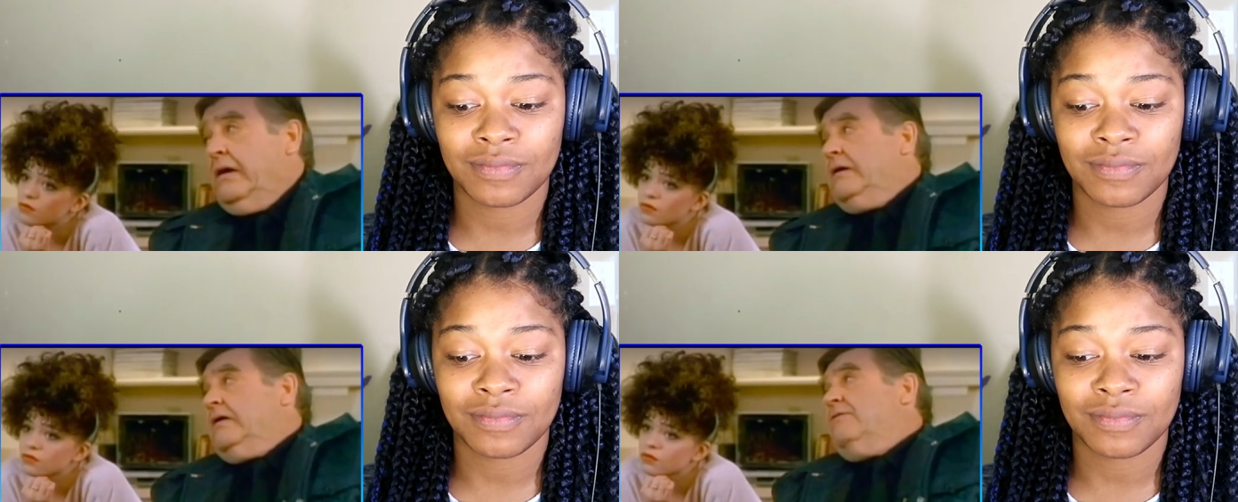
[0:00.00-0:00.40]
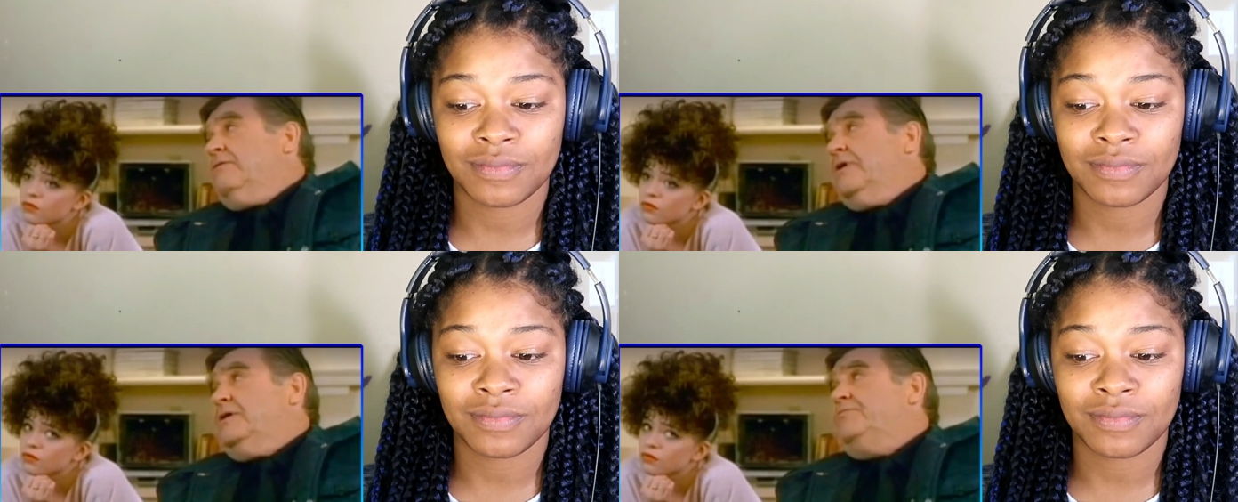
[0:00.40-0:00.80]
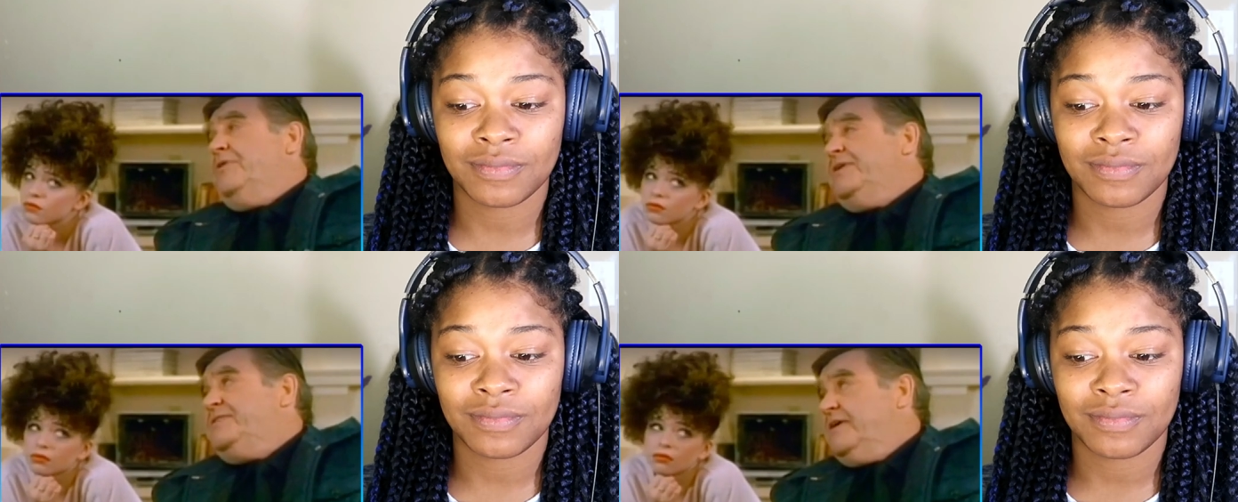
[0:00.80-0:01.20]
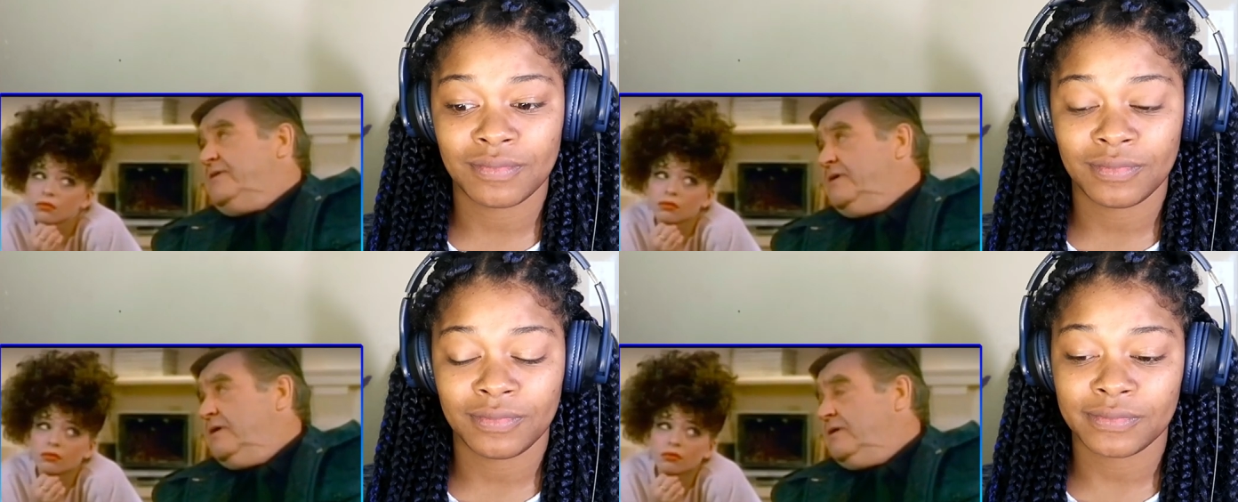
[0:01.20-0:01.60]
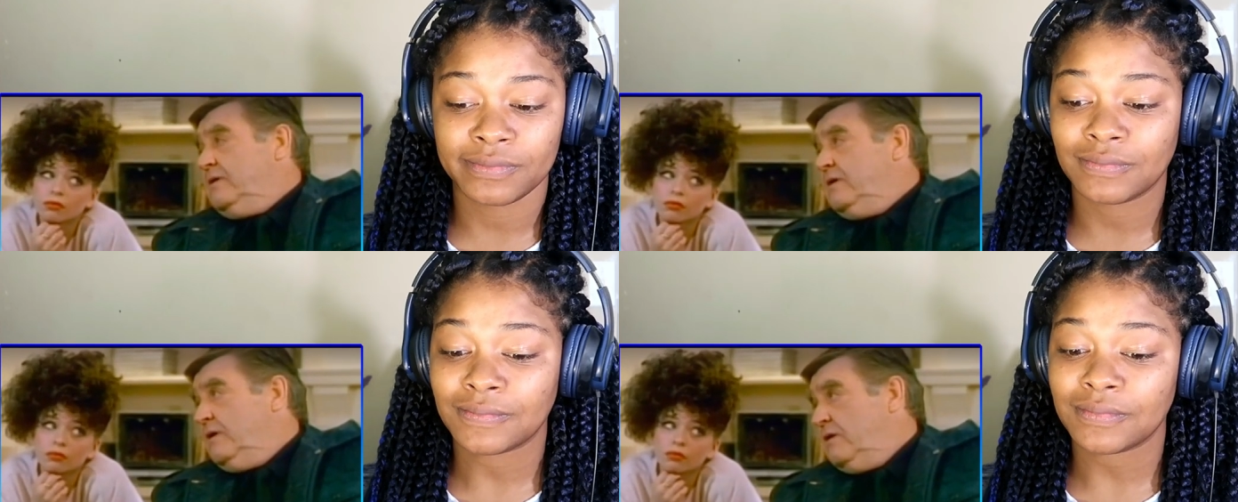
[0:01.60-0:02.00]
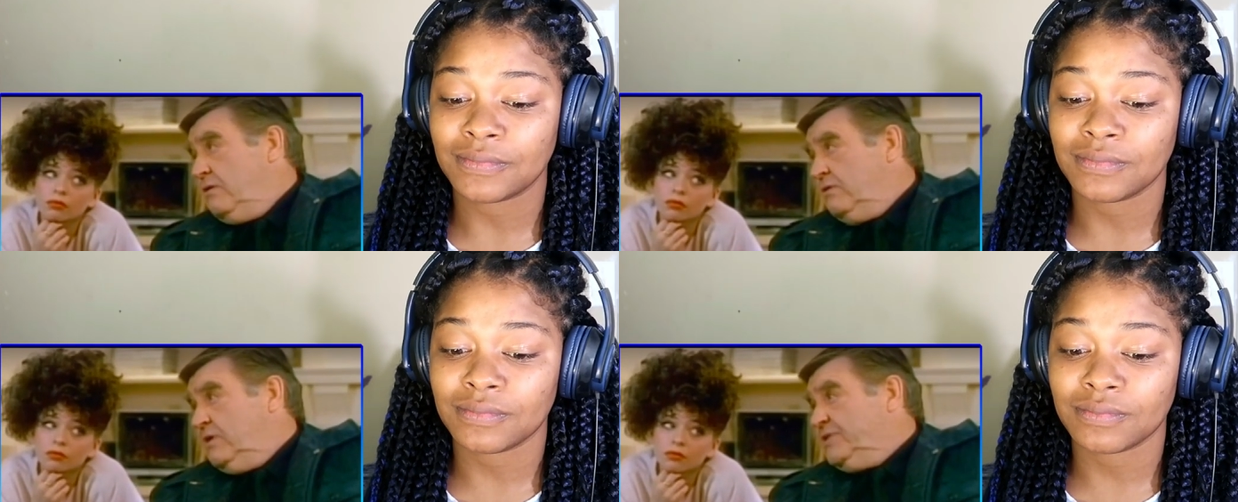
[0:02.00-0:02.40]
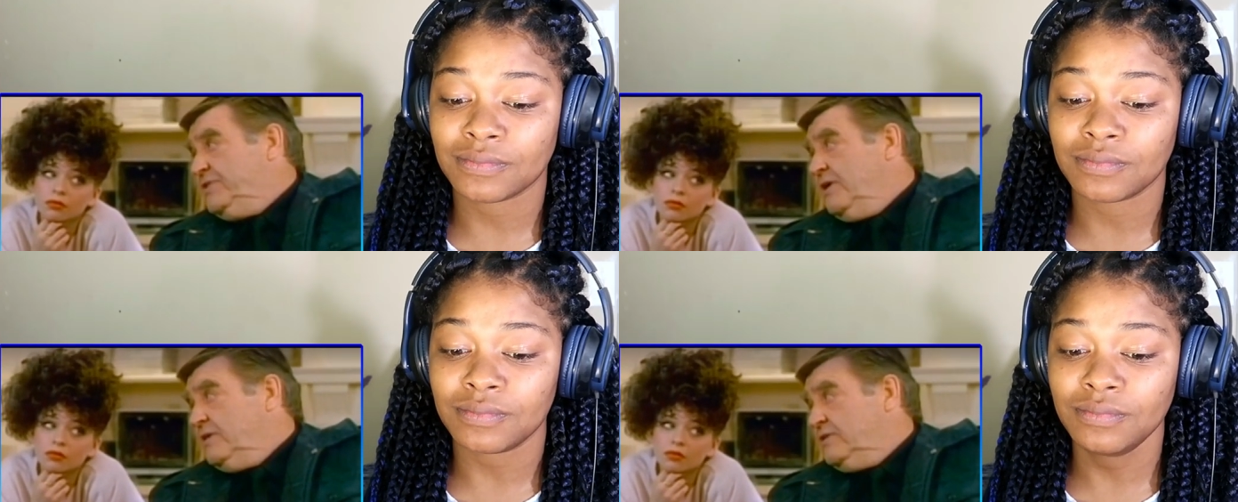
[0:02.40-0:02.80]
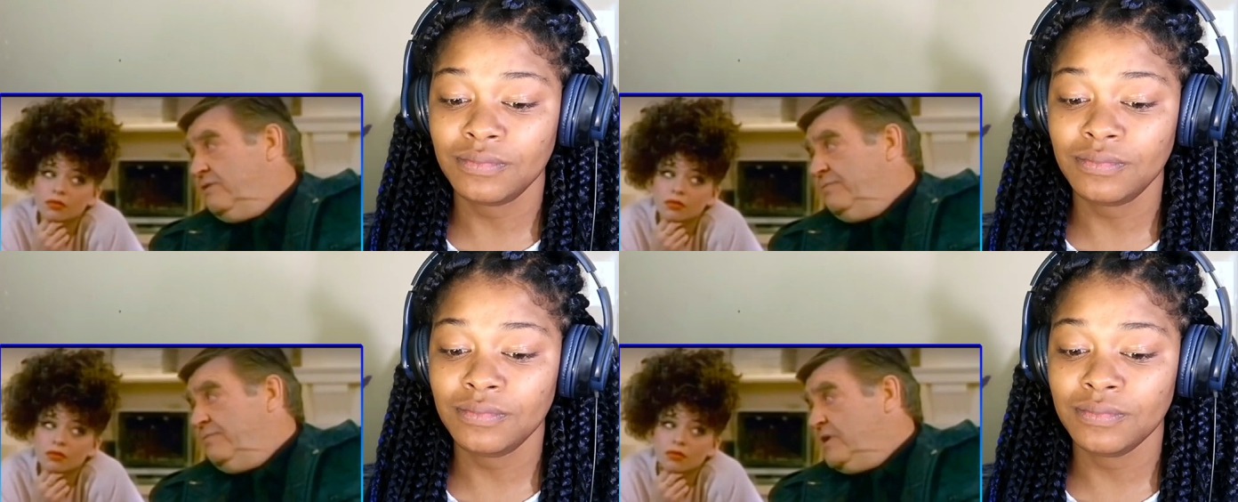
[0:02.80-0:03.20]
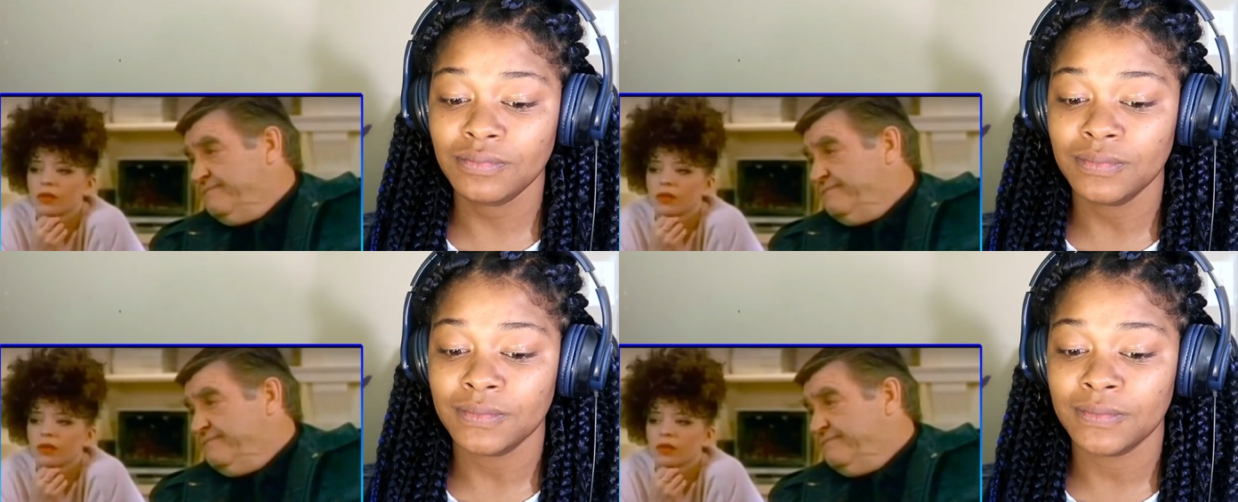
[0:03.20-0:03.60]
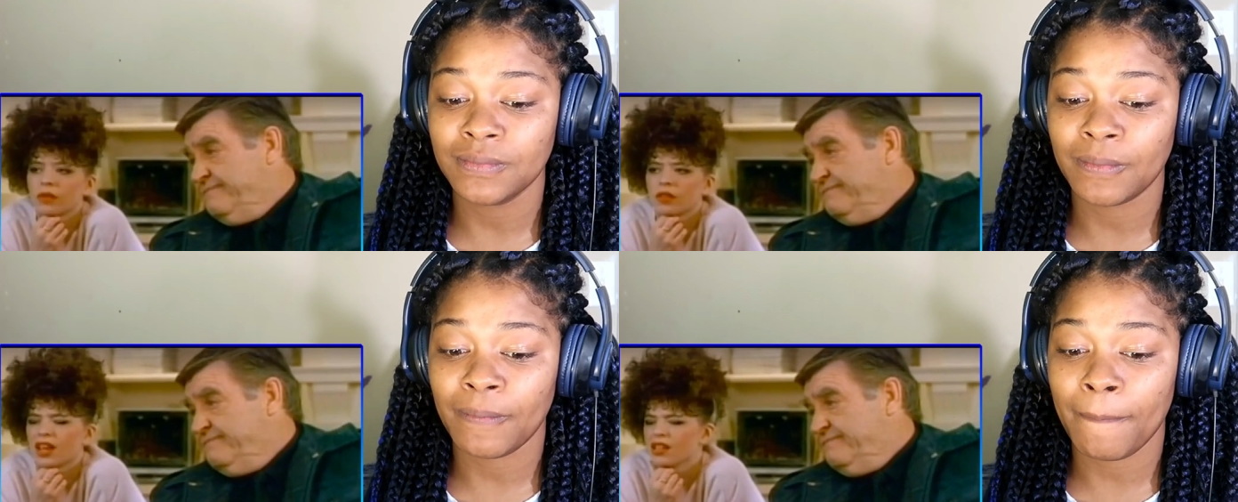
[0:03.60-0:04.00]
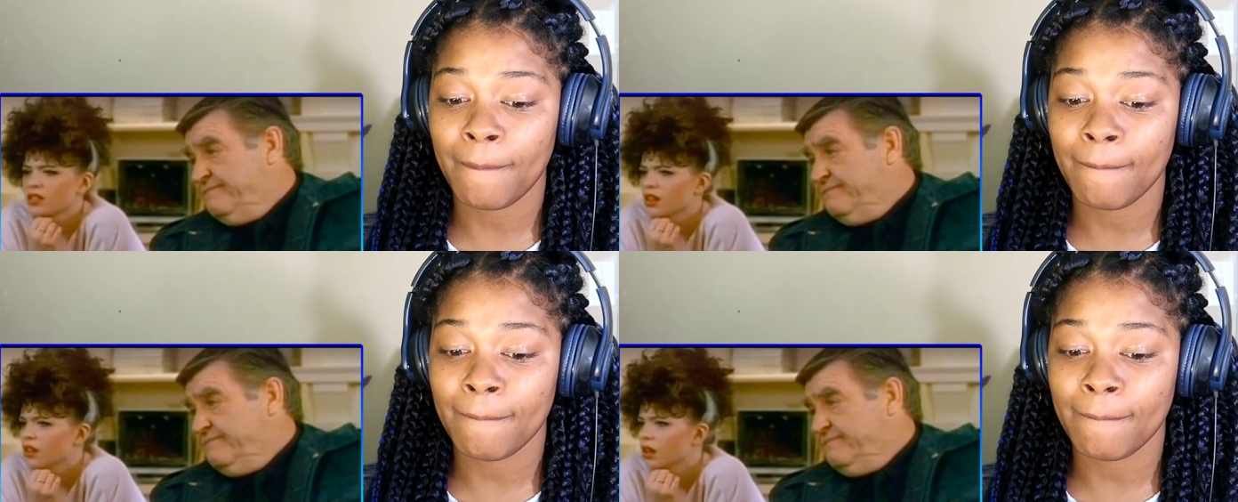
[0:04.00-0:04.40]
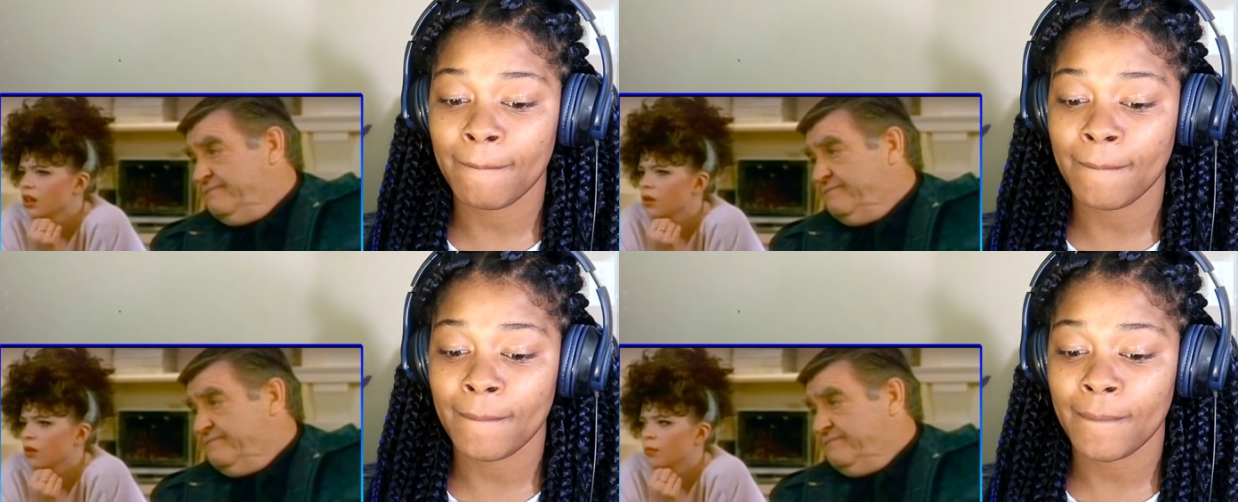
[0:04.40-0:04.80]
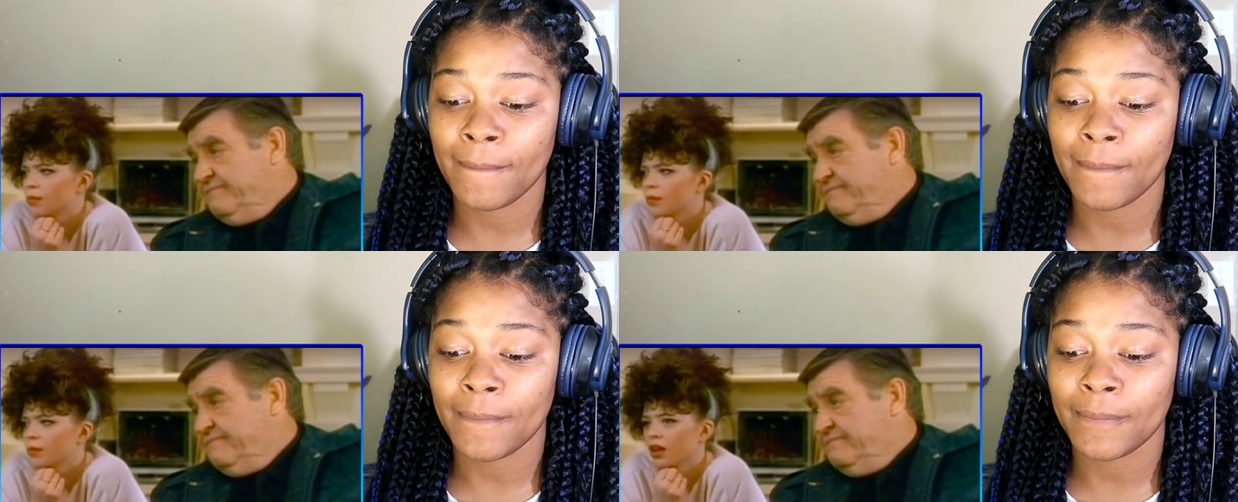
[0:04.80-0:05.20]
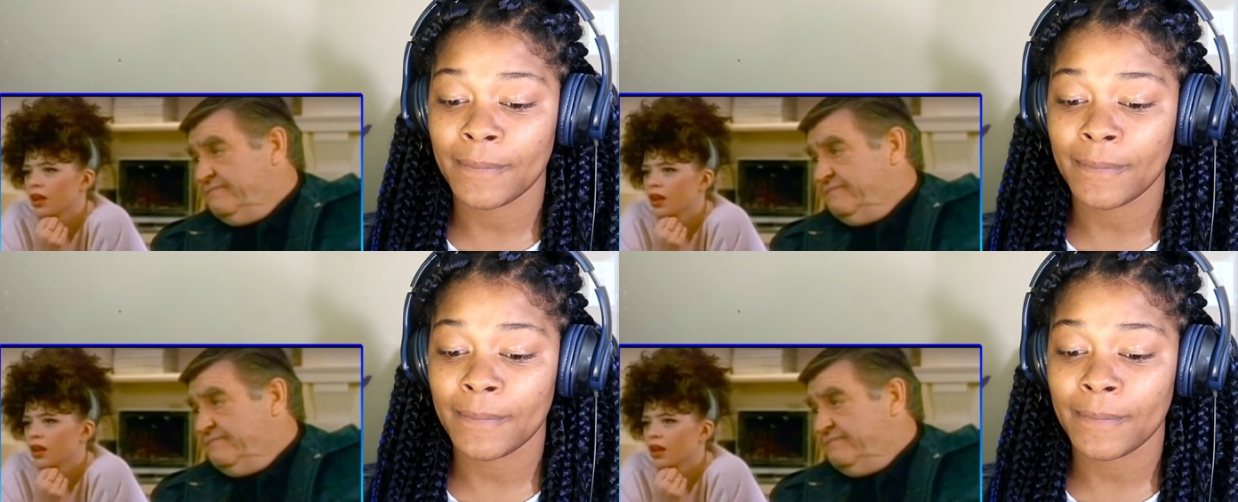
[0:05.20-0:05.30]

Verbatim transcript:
Speaker 1: other words, Princess, did he know these jerks ripped off
Speaker 2: they said they knew him, but.